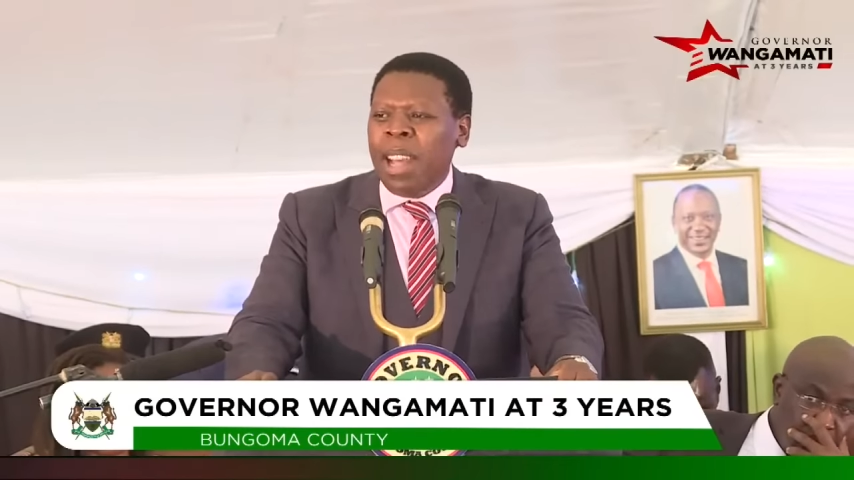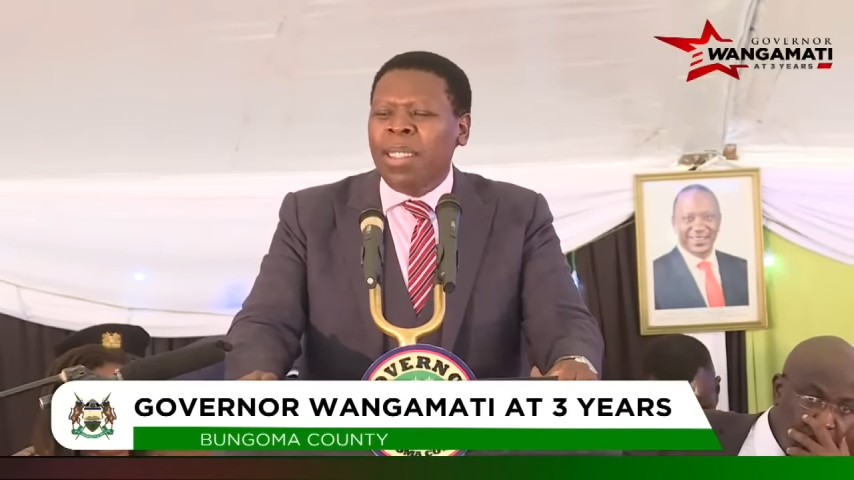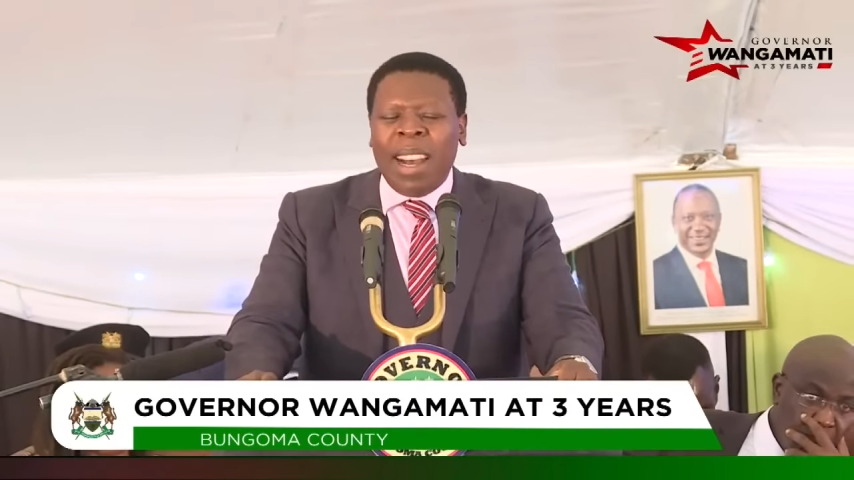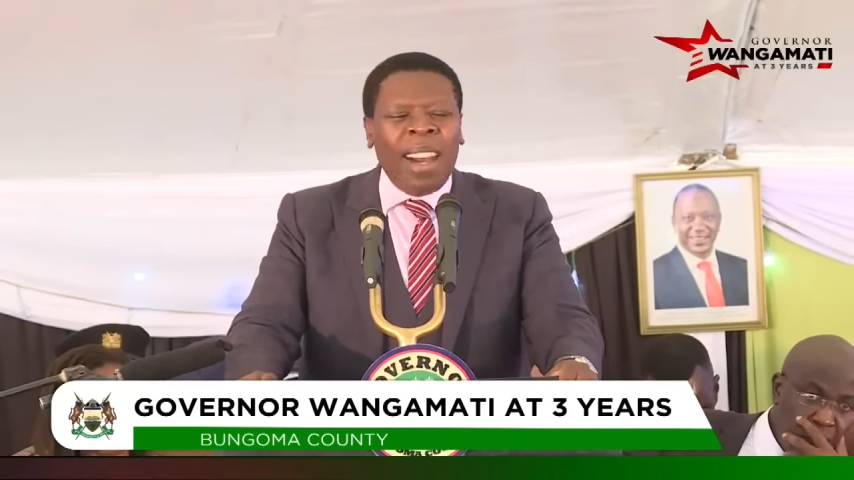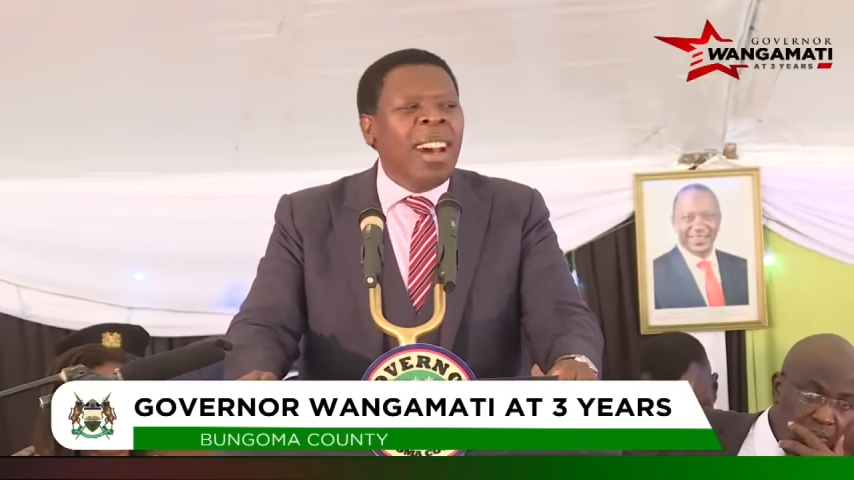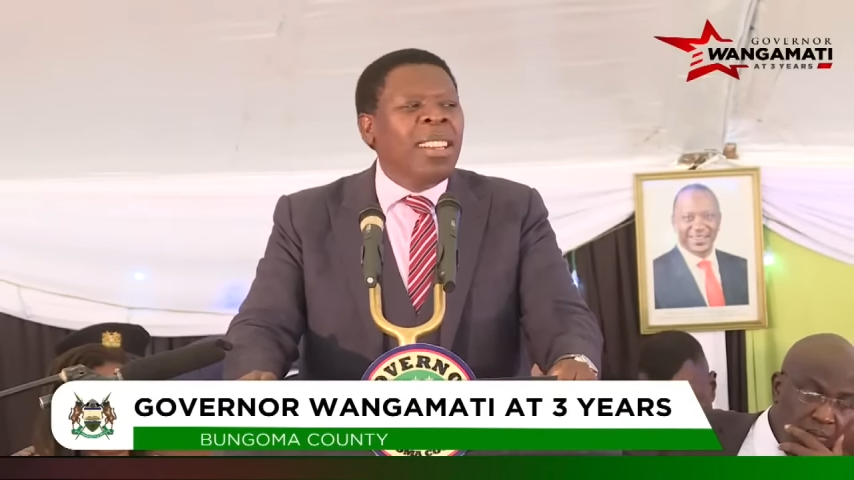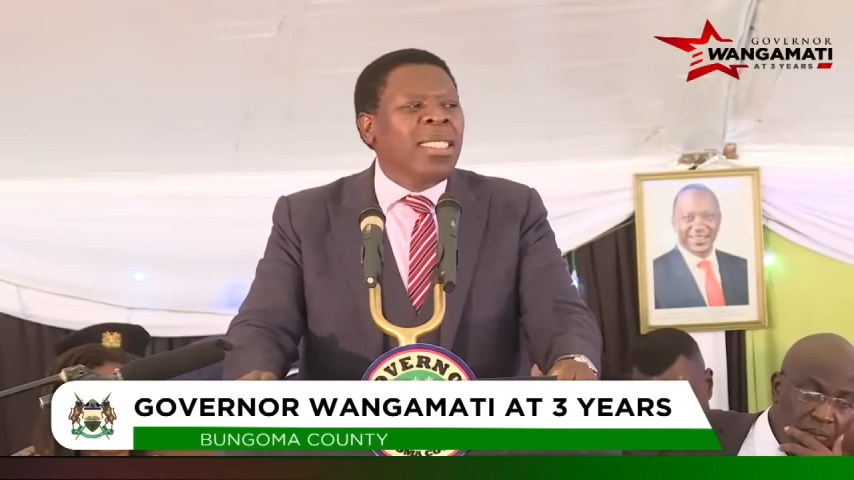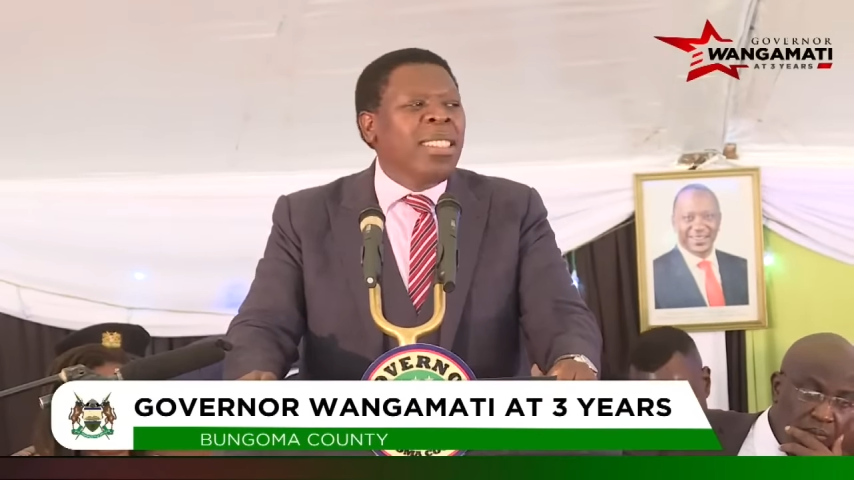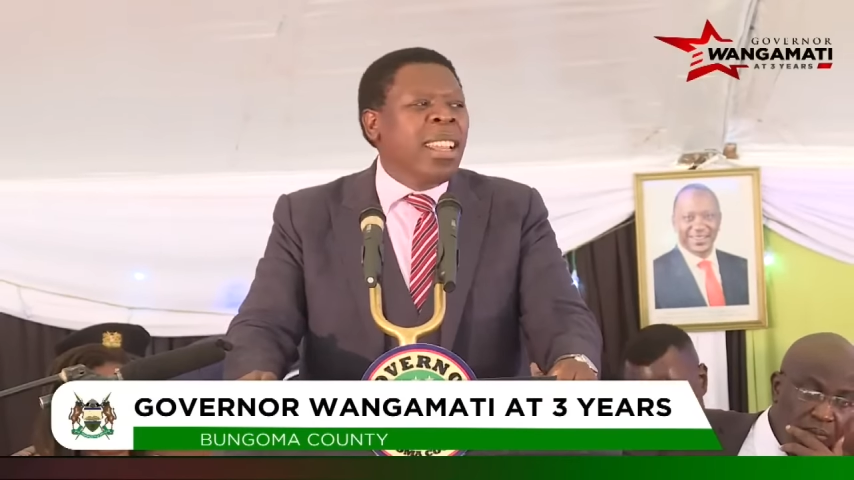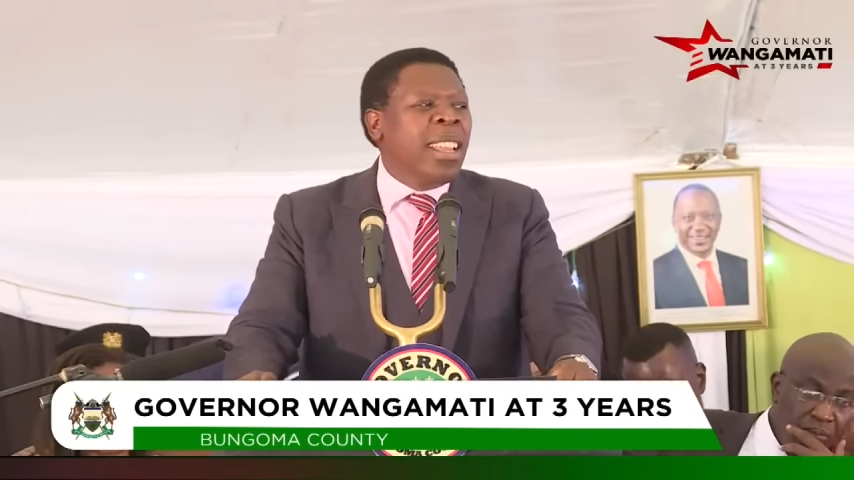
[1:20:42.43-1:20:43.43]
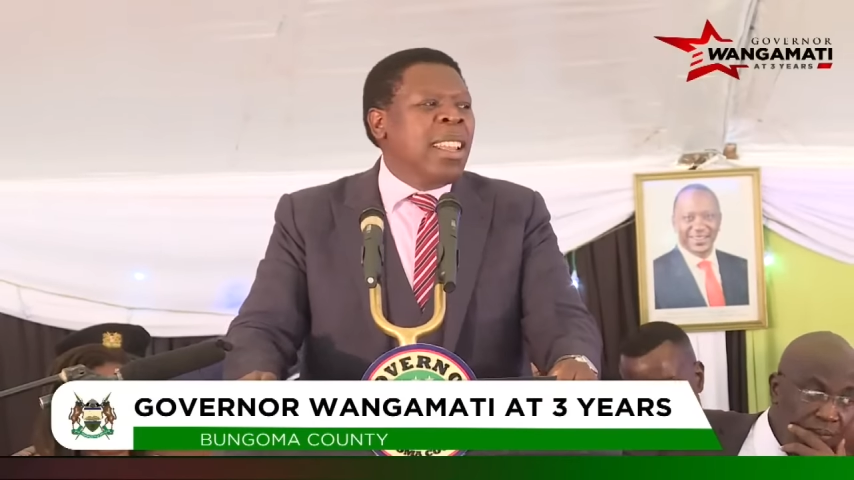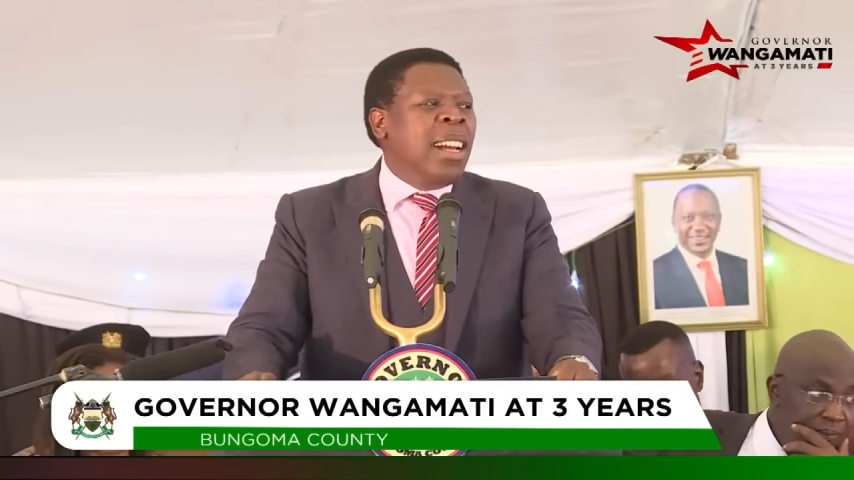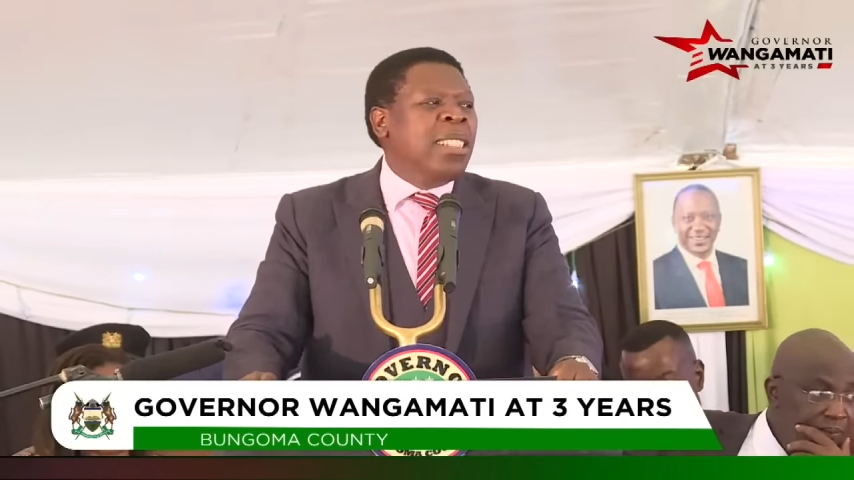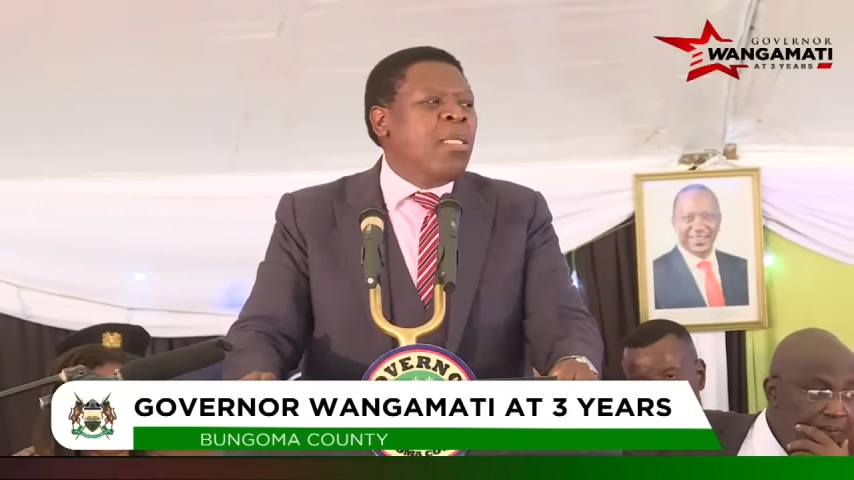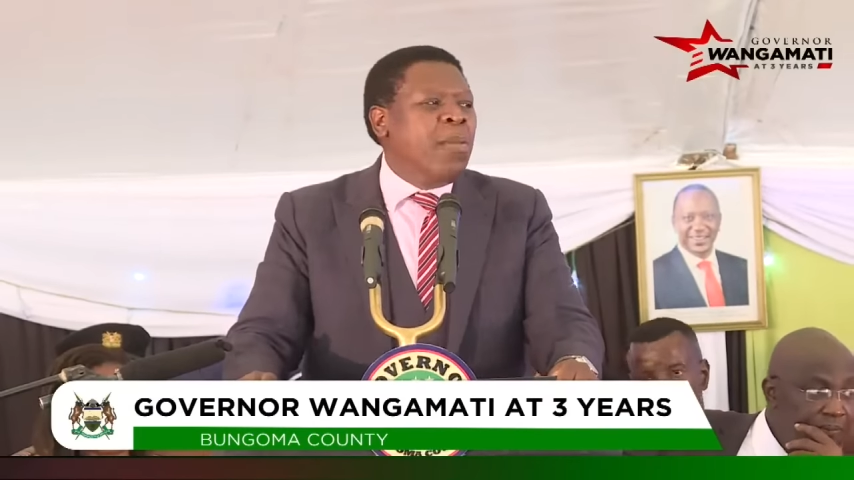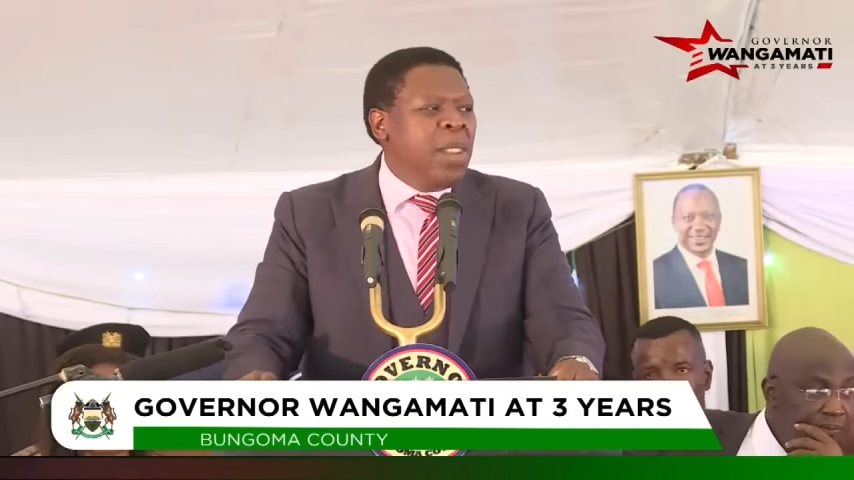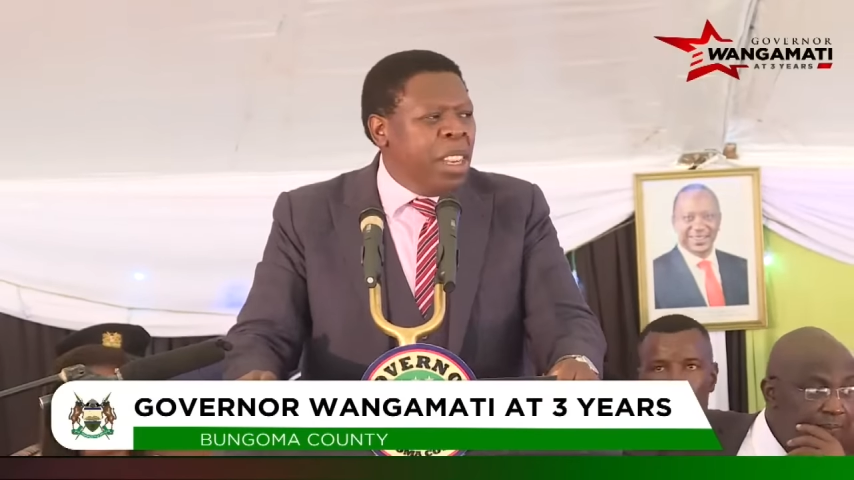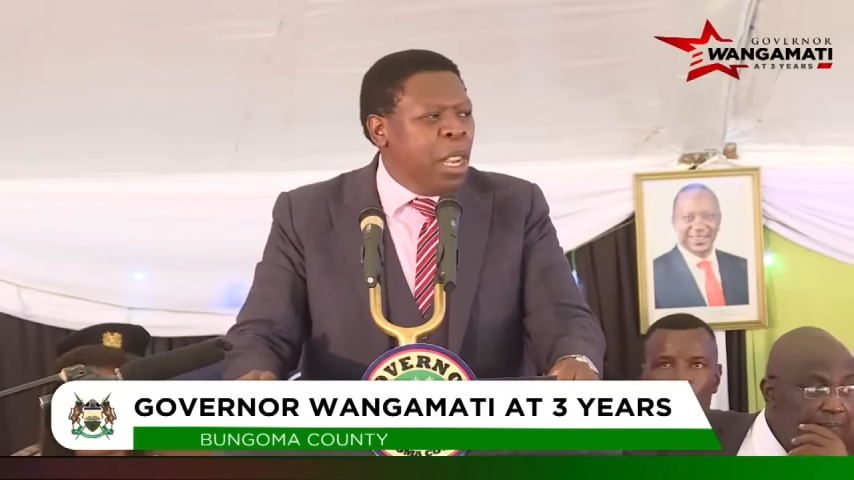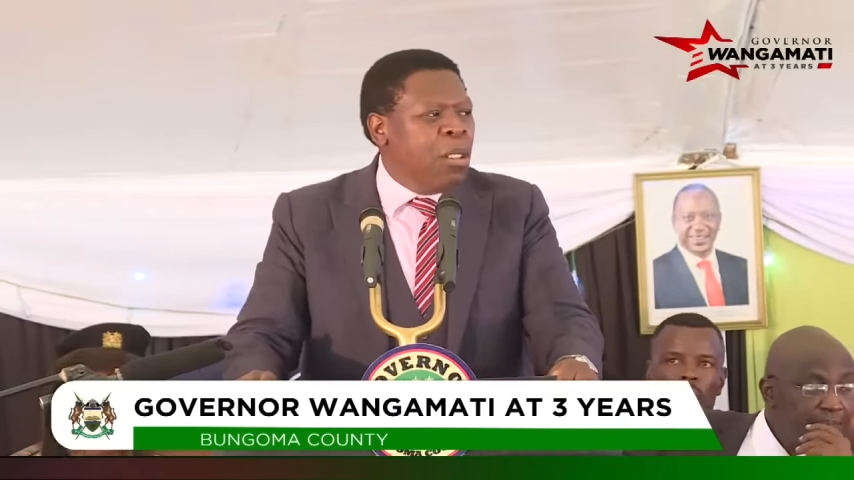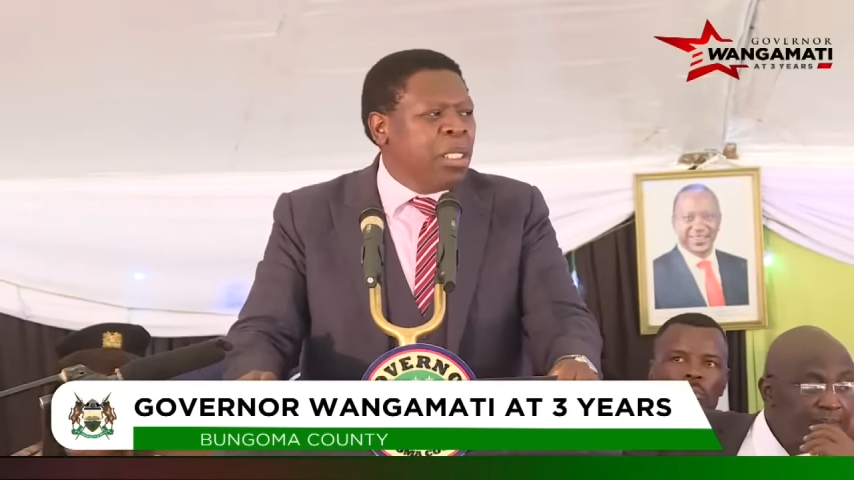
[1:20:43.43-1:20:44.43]
And that has taken us a
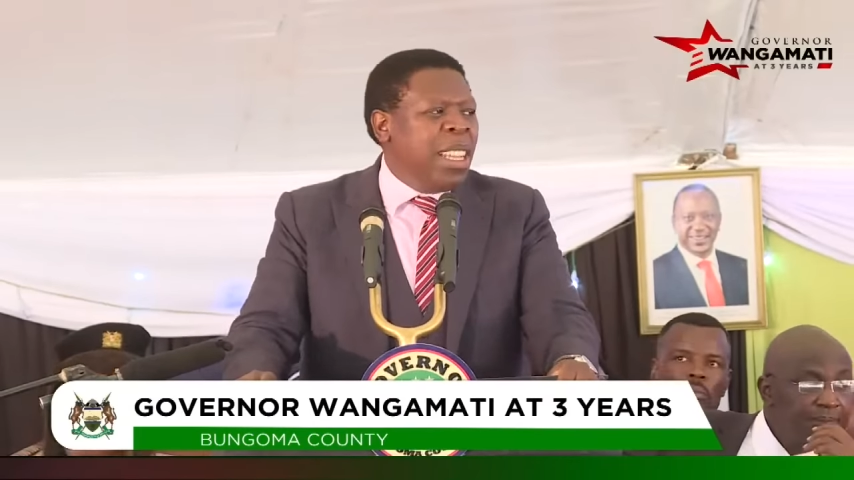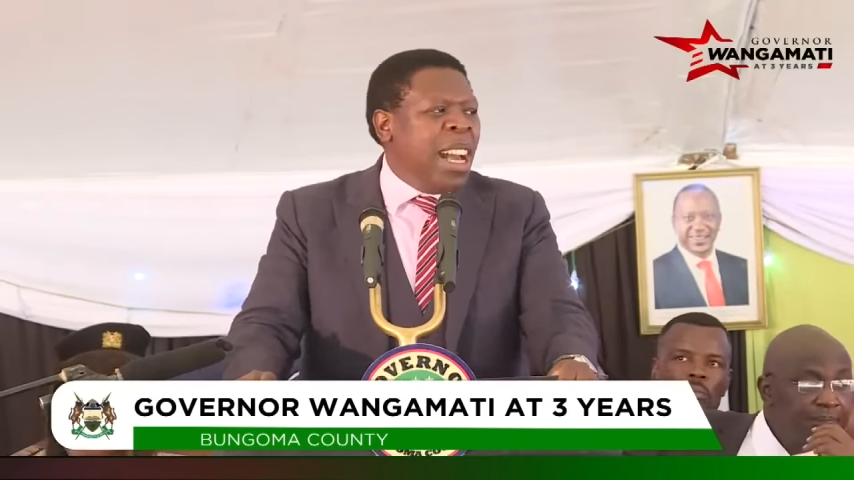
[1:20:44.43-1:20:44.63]
very long